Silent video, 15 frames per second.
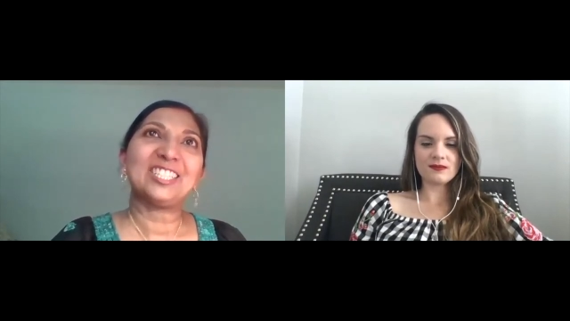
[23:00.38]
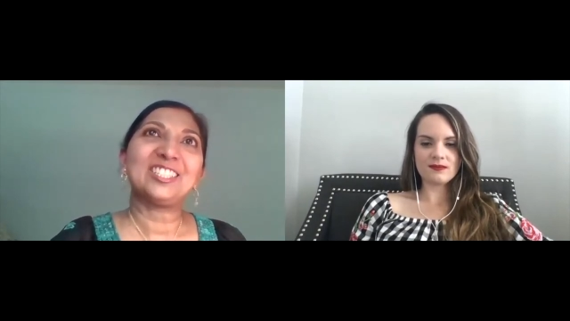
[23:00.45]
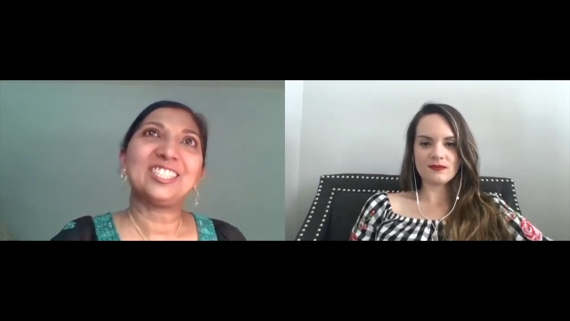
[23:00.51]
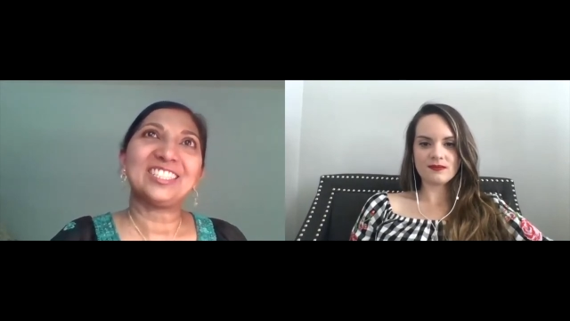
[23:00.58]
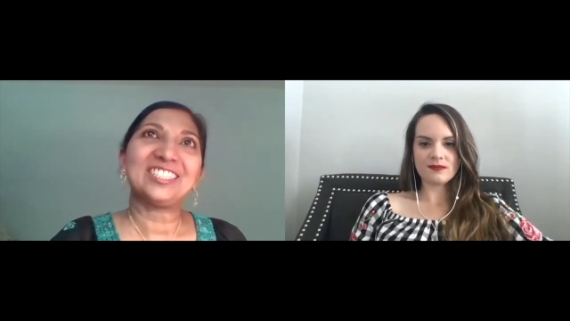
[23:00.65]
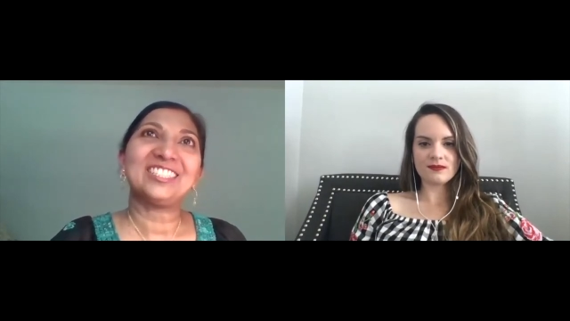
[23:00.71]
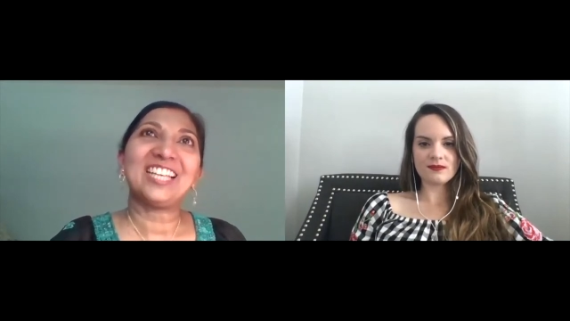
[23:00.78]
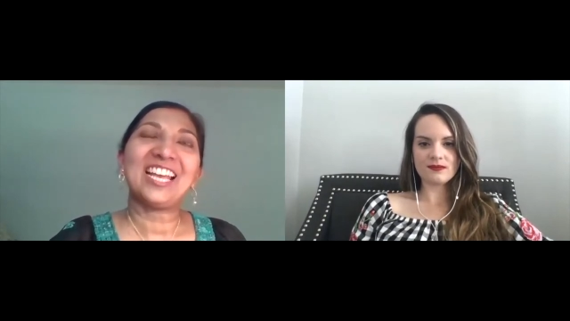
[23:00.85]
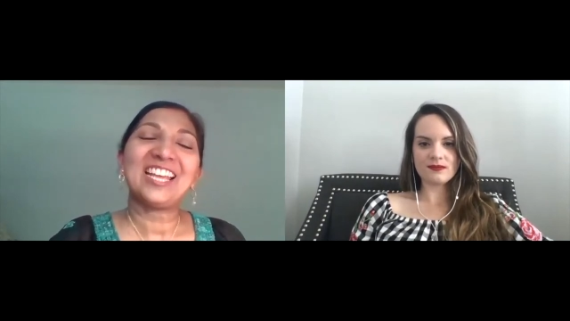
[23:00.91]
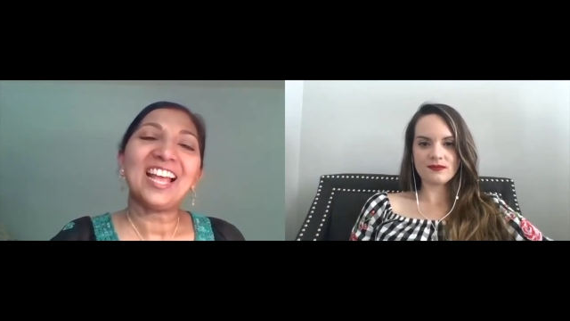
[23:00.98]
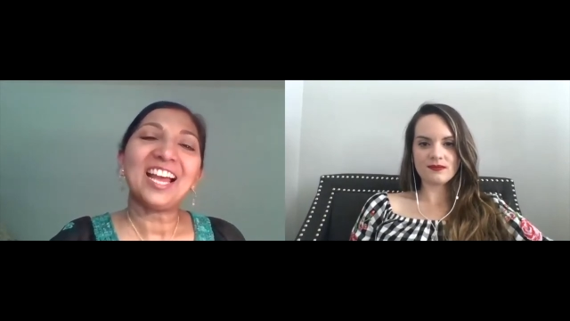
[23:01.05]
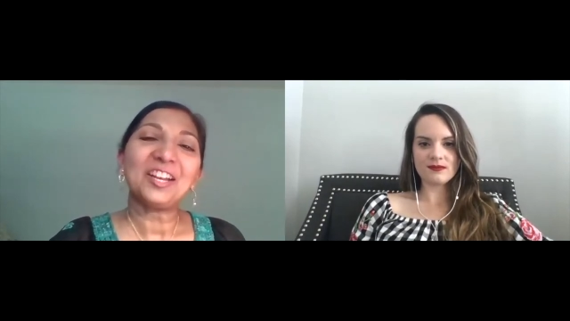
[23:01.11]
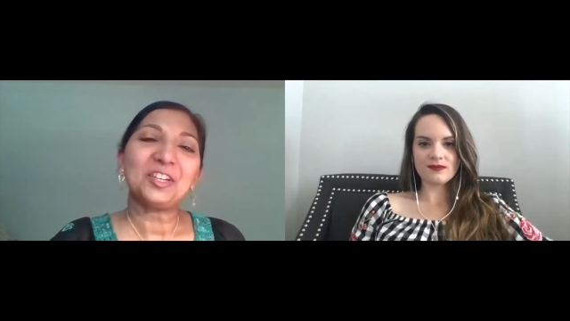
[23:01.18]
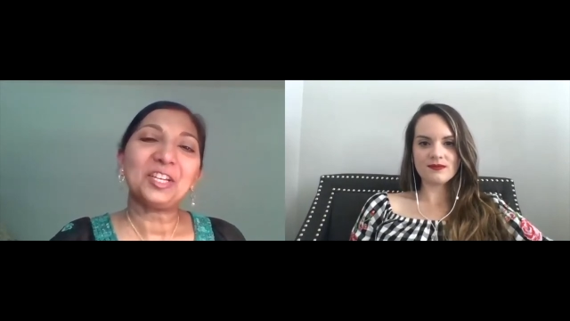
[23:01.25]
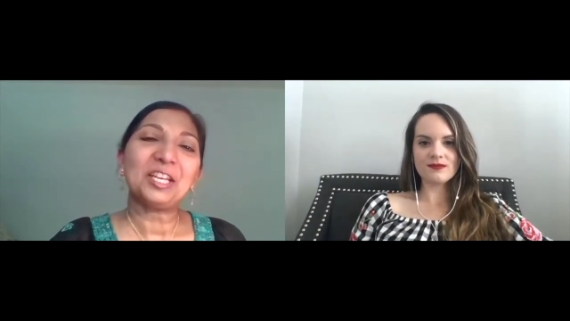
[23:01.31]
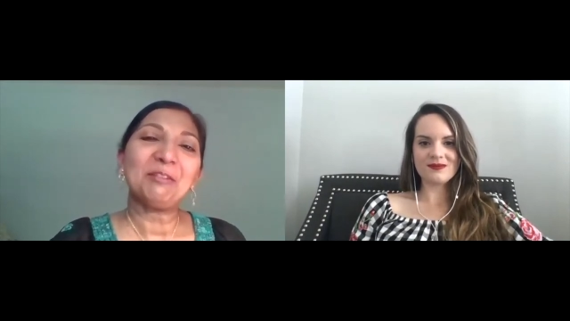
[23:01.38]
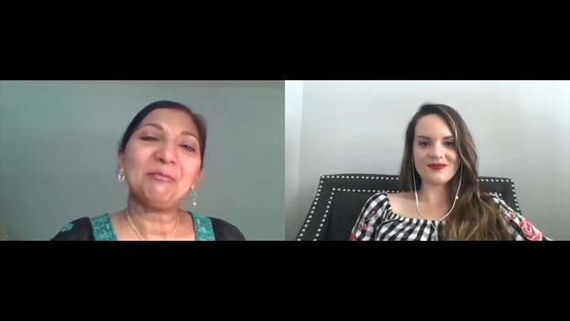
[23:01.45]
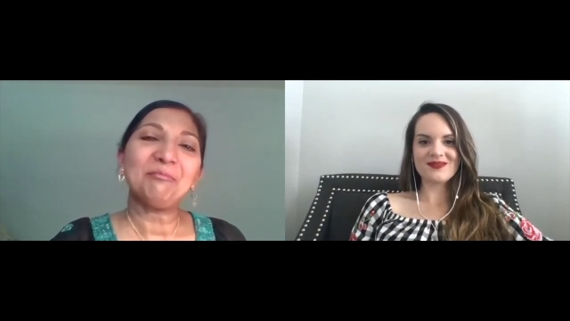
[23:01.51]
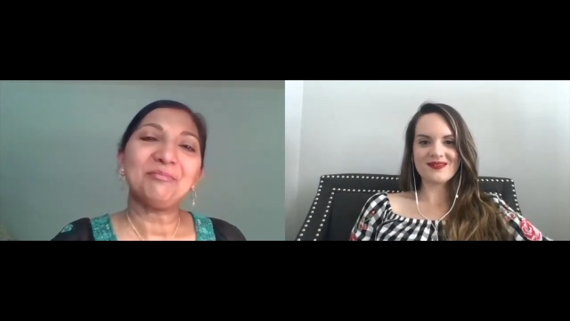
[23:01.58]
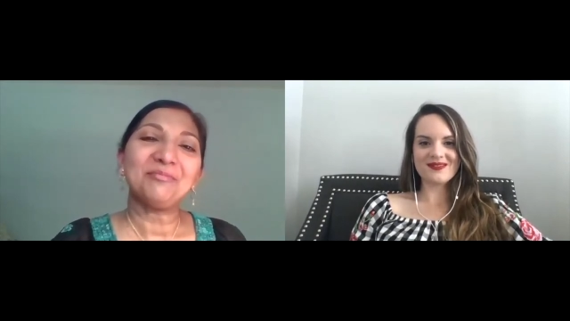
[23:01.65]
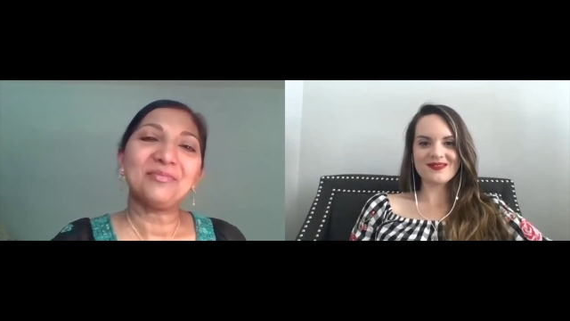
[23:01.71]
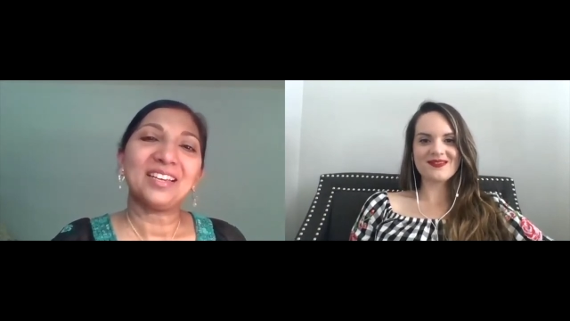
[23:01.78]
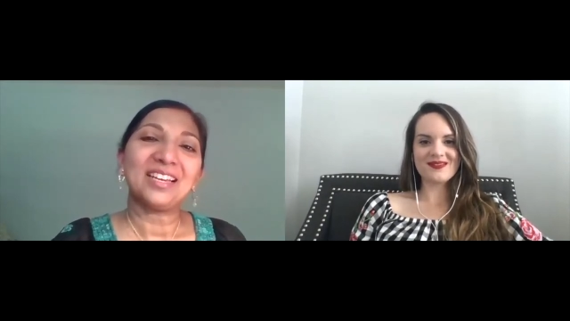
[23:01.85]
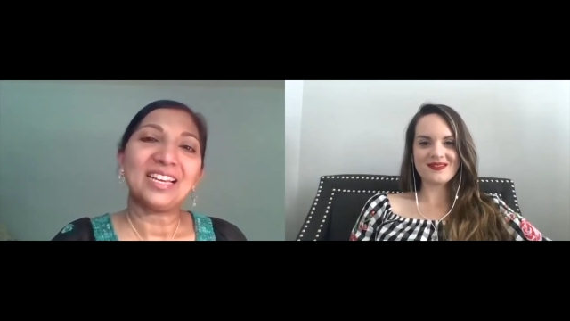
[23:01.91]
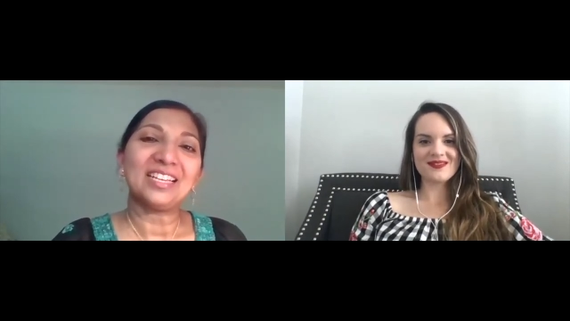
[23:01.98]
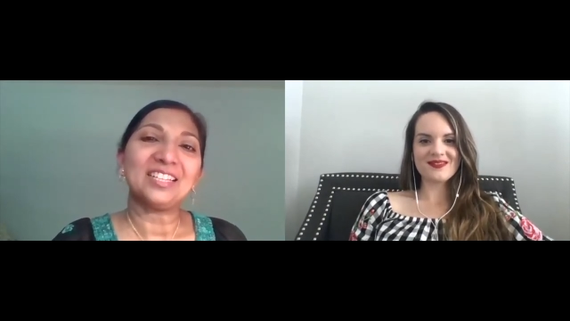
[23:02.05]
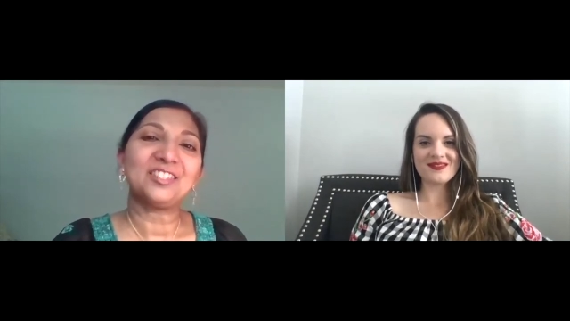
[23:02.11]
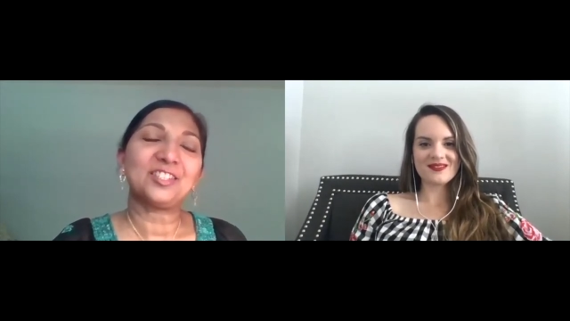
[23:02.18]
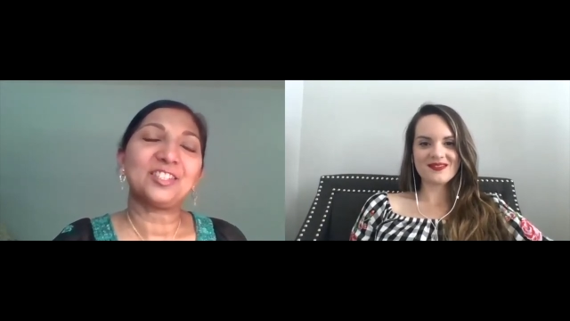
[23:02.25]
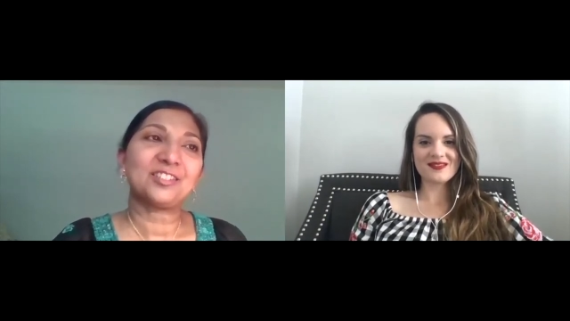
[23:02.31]
Speaker 1: to just say that to him
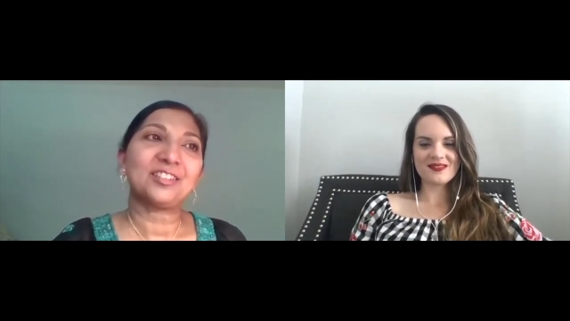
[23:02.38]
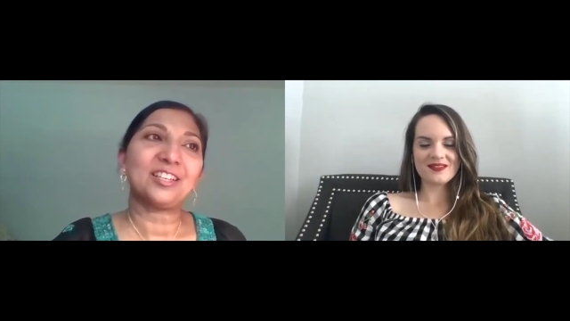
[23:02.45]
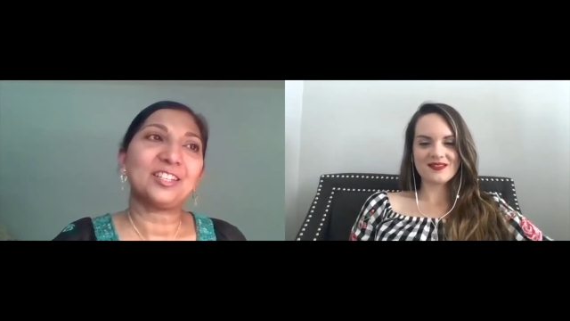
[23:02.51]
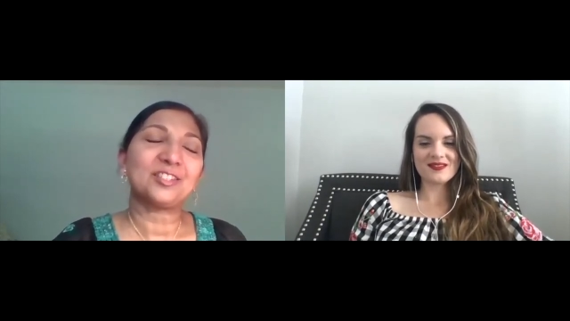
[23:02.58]
just